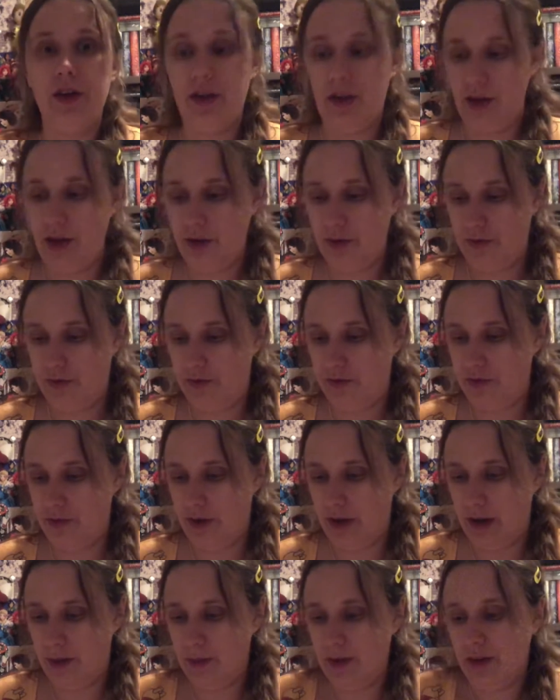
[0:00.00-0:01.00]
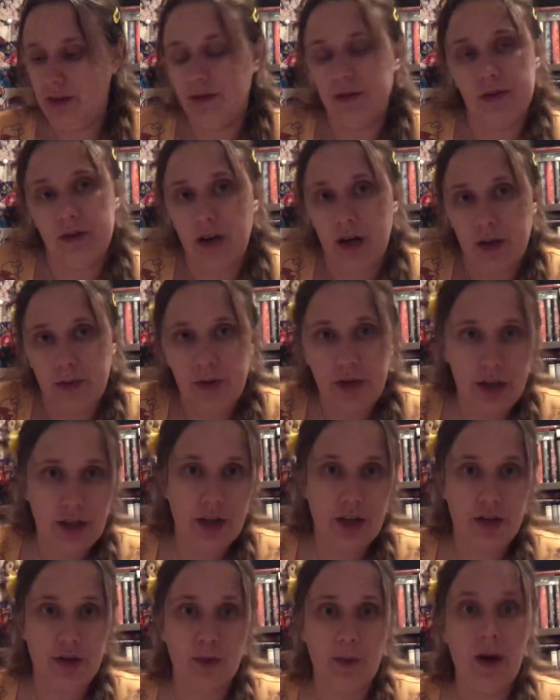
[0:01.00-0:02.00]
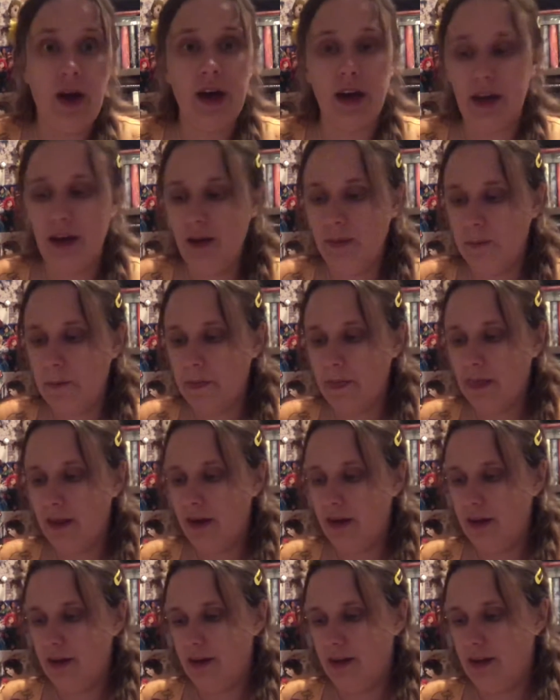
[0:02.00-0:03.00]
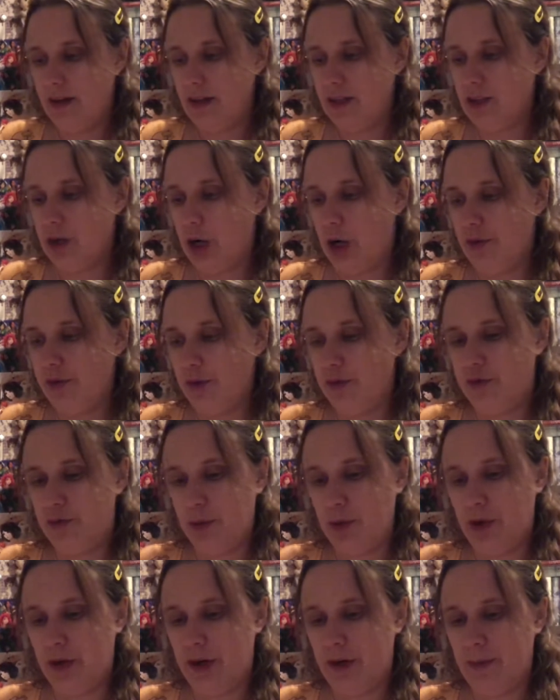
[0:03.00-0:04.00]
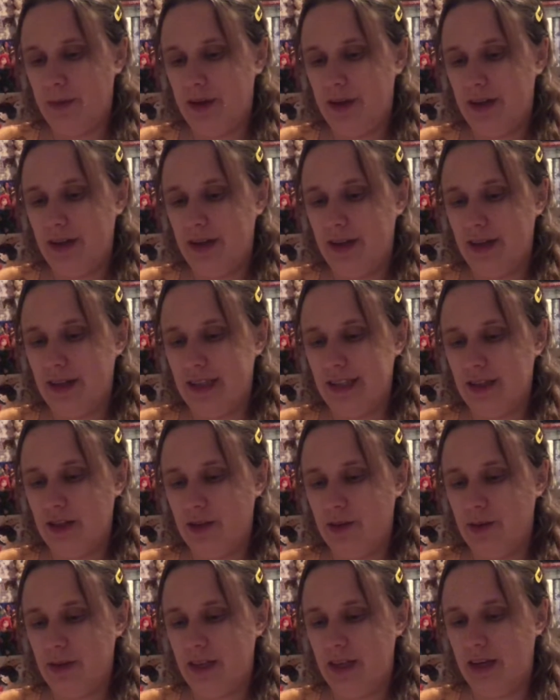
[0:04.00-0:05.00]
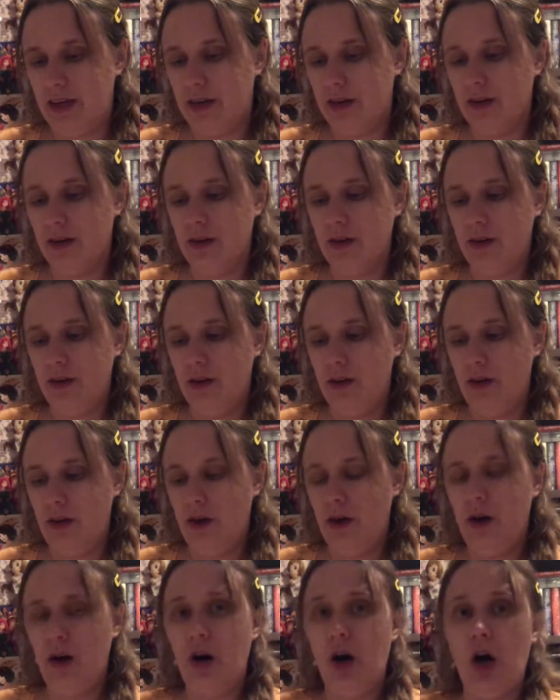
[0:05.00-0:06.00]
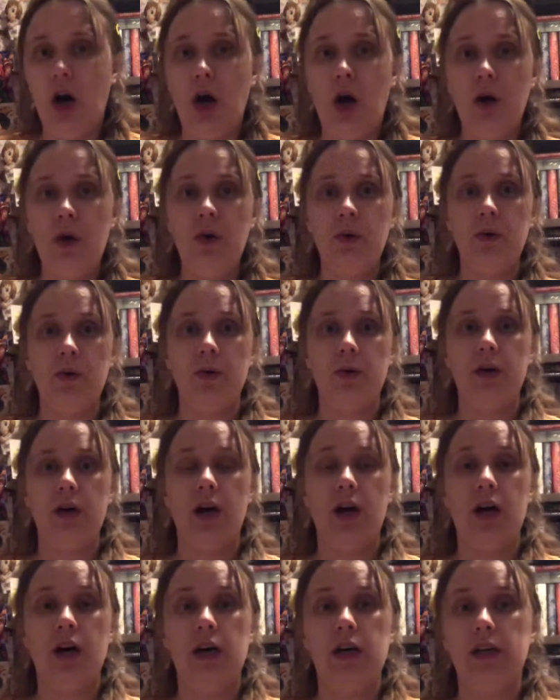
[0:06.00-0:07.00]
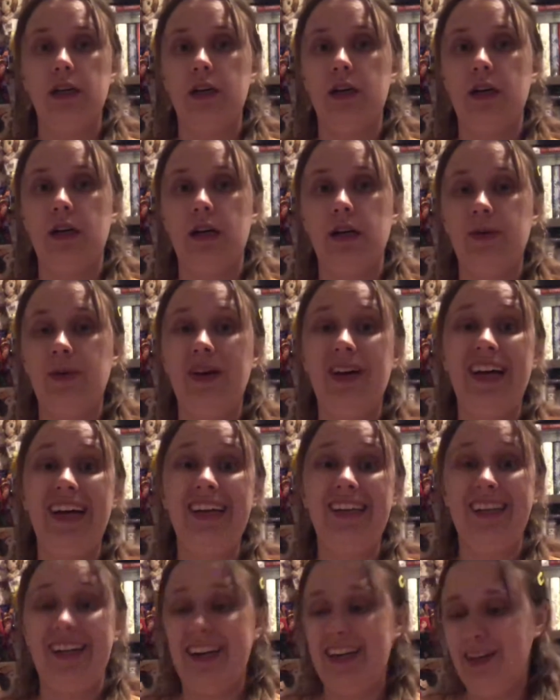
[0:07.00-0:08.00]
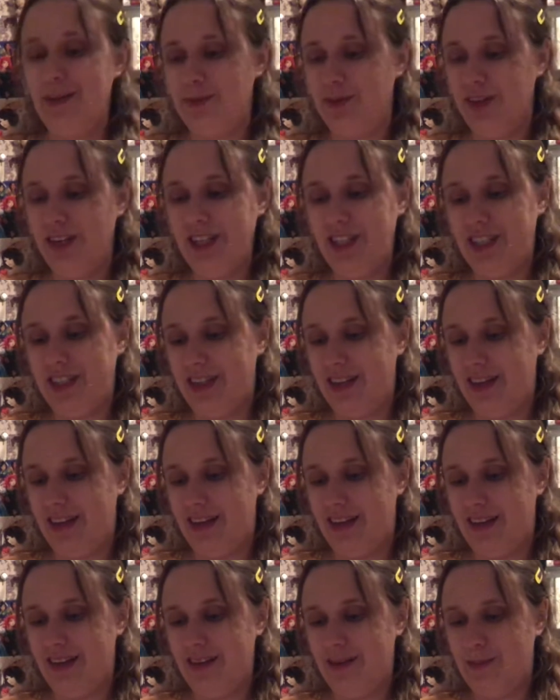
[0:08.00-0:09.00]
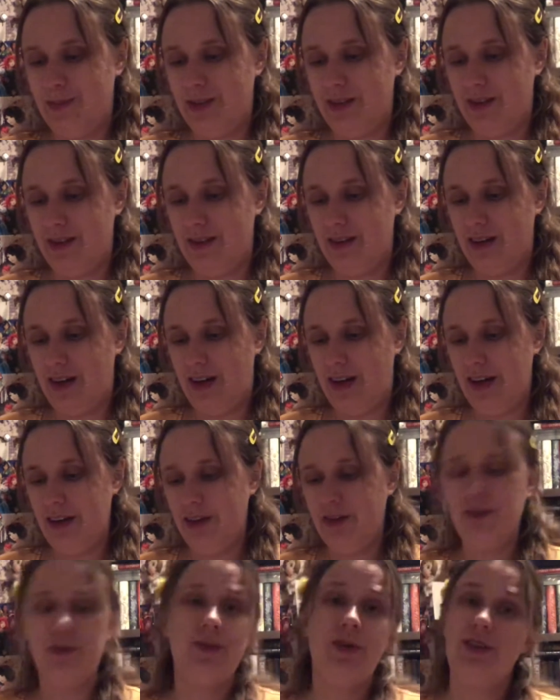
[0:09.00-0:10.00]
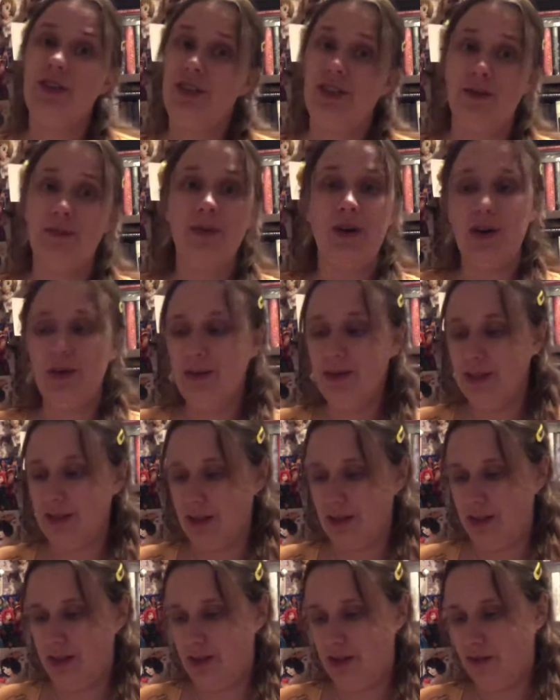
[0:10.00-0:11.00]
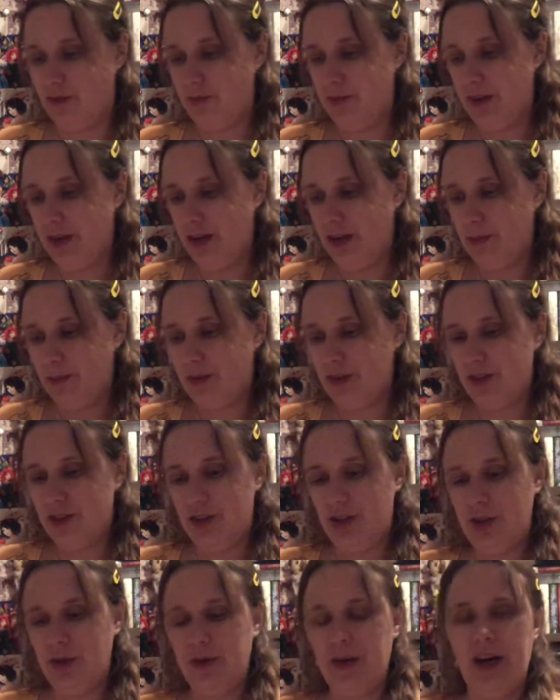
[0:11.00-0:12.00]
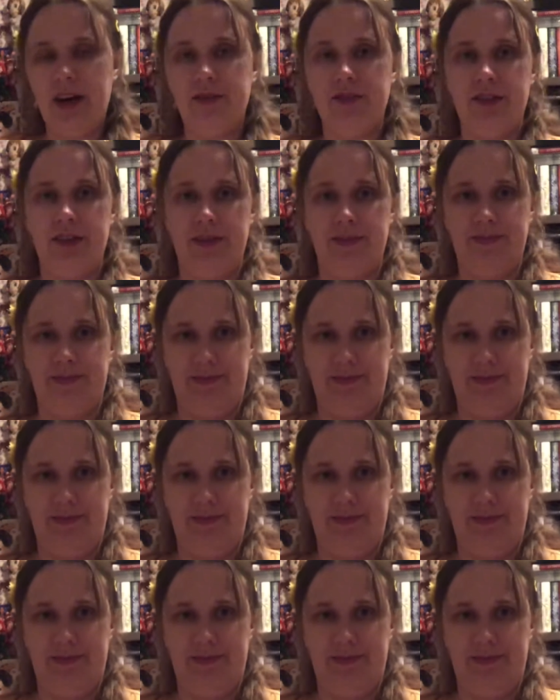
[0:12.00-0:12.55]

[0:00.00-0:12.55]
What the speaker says: if I wouldn't get in your way. His offer threw her, but his look was eager. Oh, well, I appreciate it, but I don't want to impose on you. Plus, you have a